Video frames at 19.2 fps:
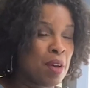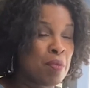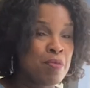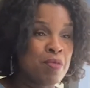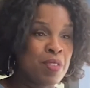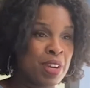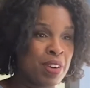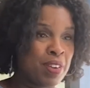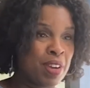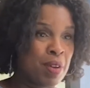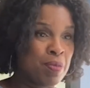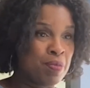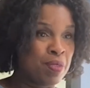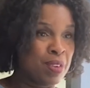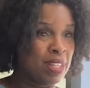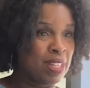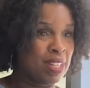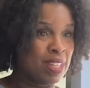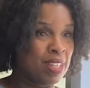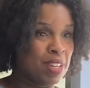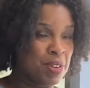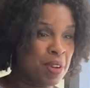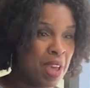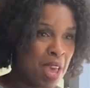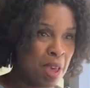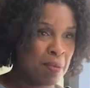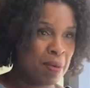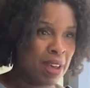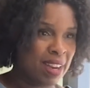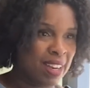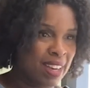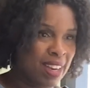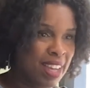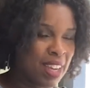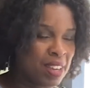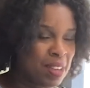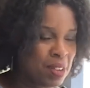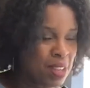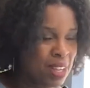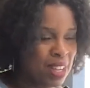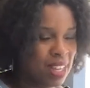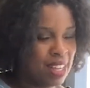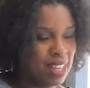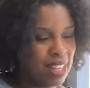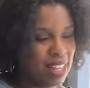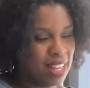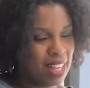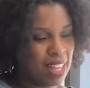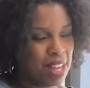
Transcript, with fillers: I'm very, I'm really okay about it now, yeah.